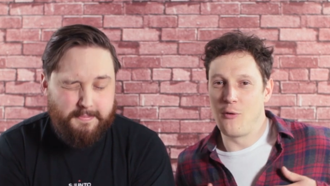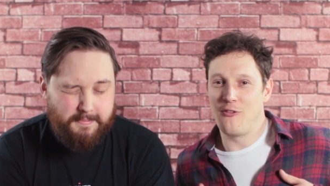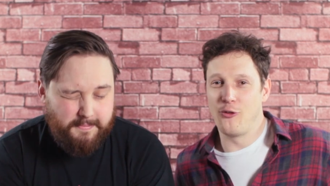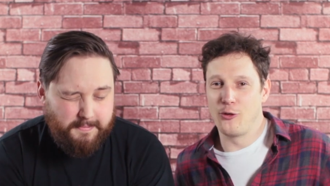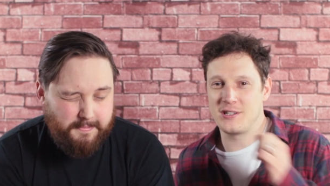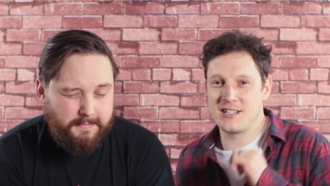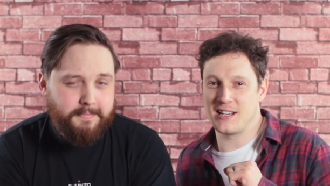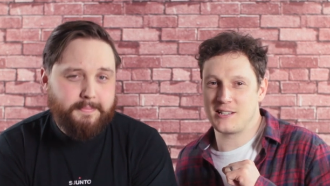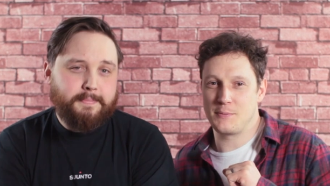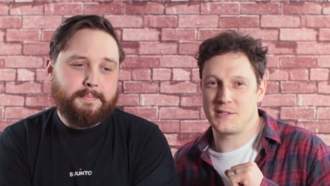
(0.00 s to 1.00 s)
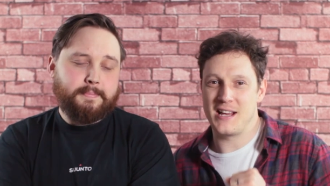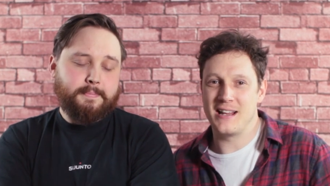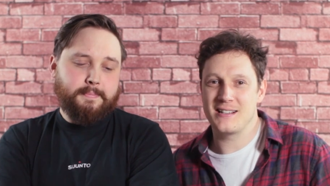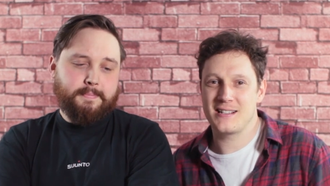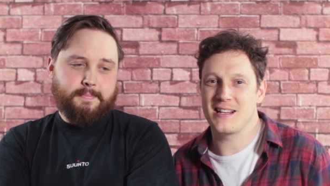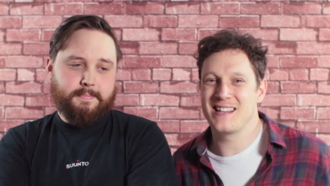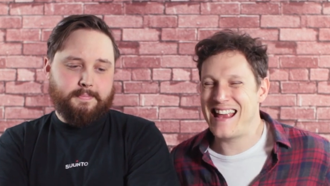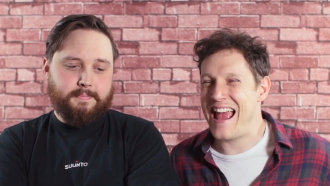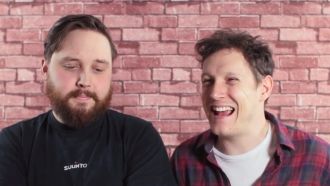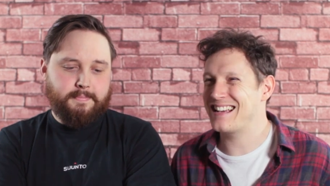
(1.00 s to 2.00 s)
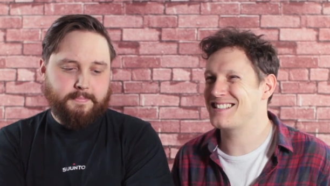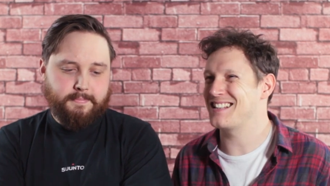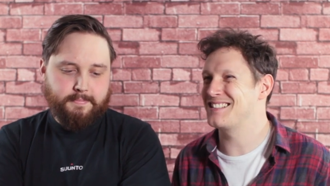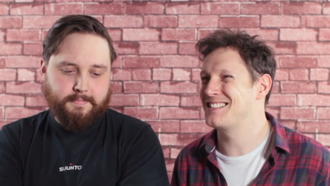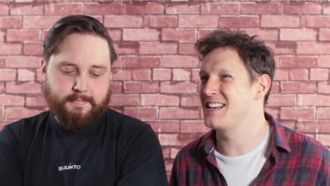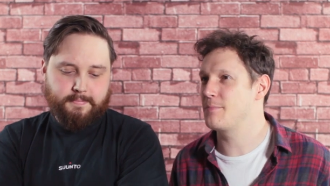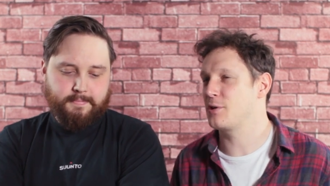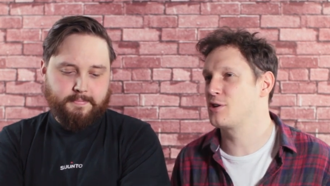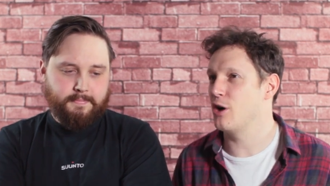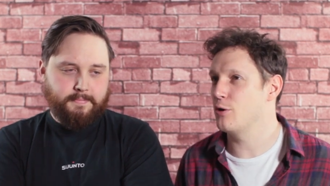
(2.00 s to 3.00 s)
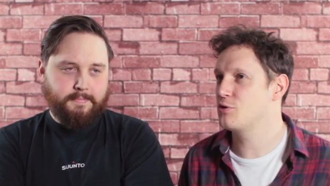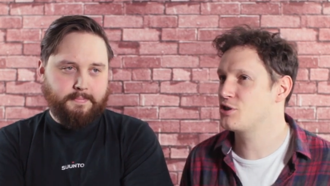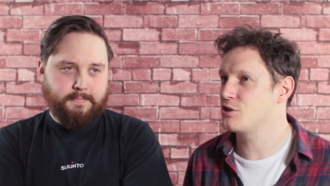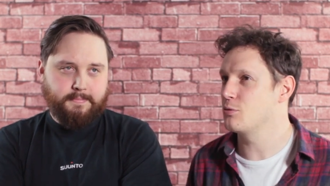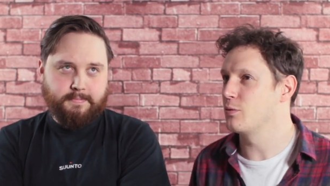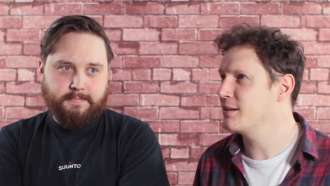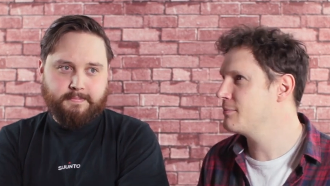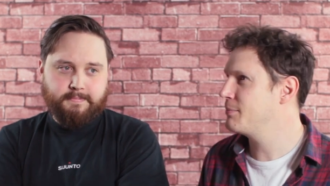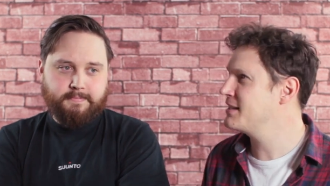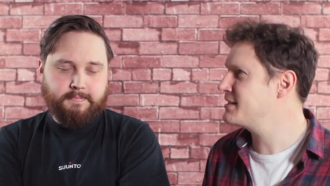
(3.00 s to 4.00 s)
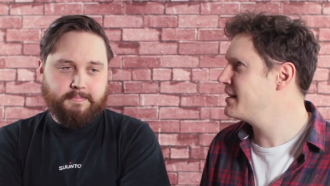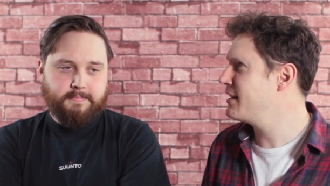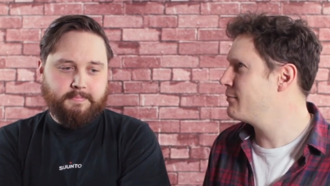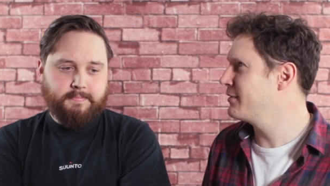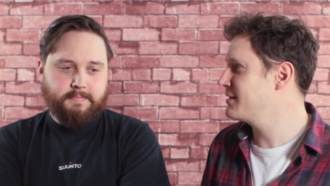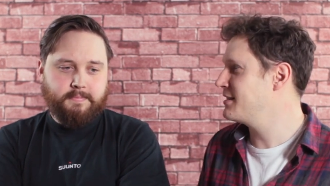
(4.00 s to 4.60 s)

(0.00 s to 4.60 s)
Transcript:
Speaker 1: with 46% the X Deep Ghost Wing BCD wing